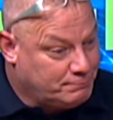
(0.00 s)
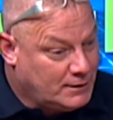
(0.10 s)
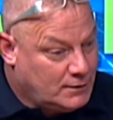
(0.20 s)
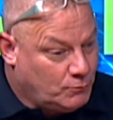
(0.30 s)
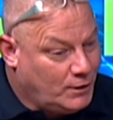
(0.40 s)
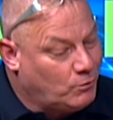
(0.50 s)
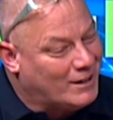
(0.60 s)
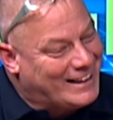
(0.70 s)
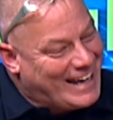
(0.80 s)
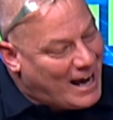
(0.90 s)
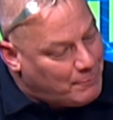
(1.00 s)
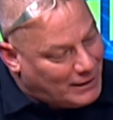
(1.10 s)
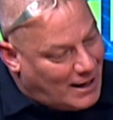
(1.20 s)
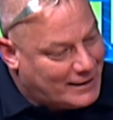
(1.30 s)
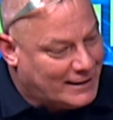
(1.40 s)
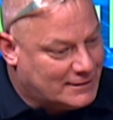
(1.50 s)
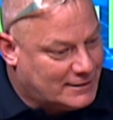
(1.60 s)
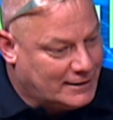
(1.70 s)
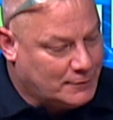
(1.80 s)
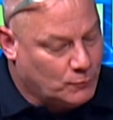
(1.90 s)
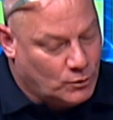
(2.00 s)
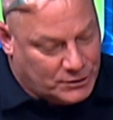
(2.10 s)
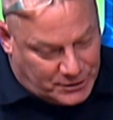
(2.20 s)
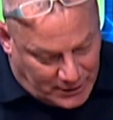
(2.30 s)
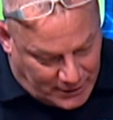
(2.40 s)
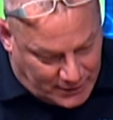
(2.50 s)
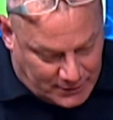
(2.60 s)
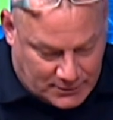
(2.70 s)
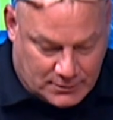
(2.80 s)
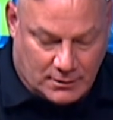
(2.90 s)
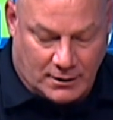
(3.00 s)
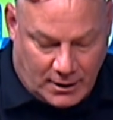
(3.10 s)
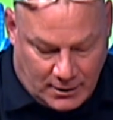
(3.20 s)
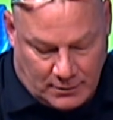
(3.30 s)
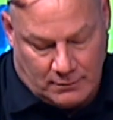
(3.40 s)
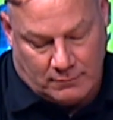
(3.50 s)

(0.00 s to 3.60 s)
We run a gap blocking scheme, which is, again,